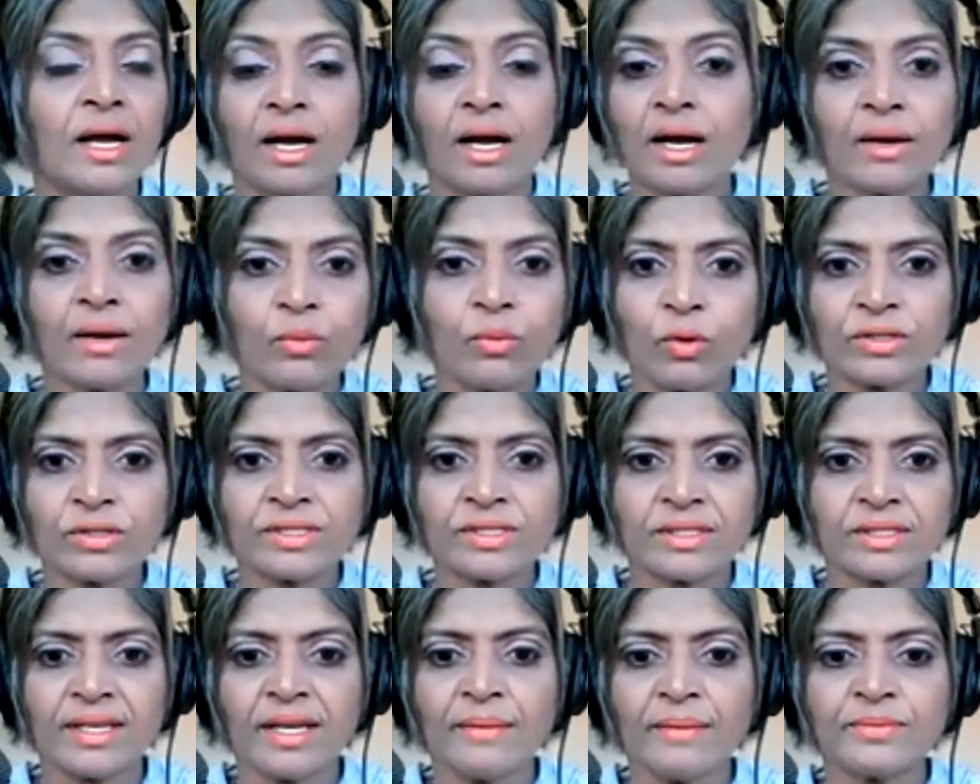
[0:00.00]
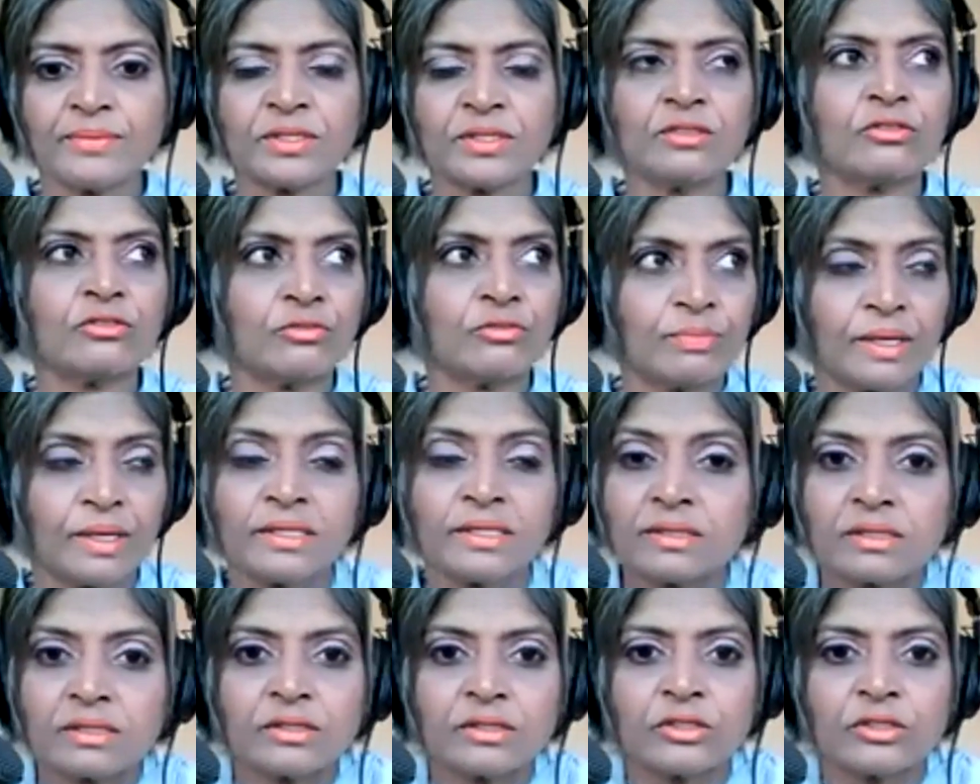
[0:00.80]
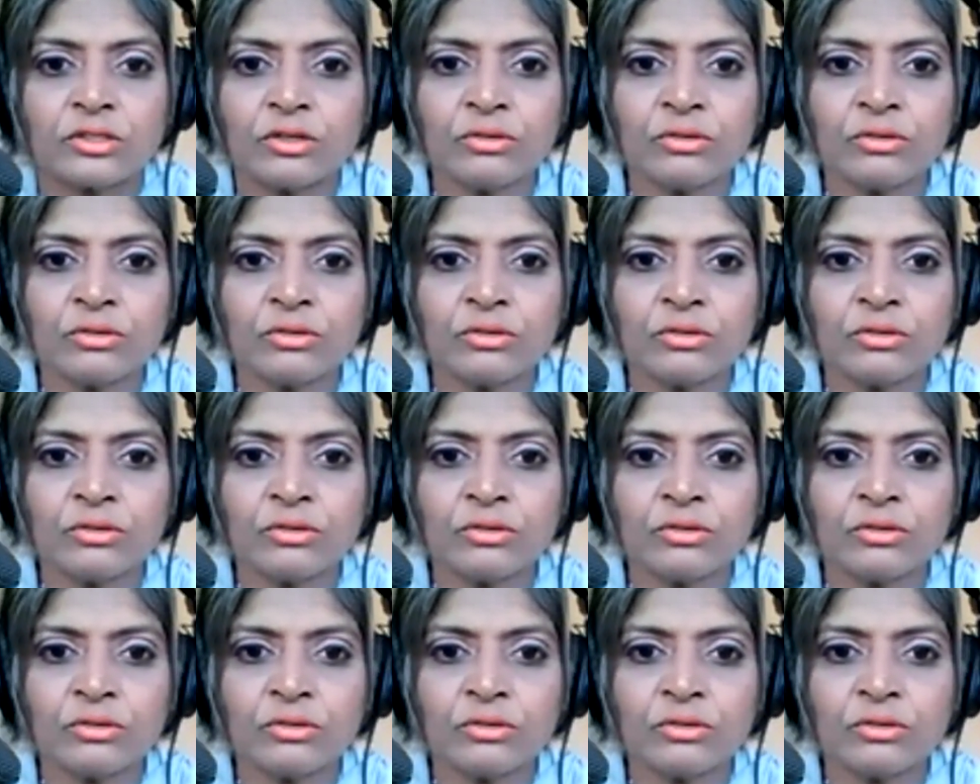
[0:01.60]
I wasn't captive, but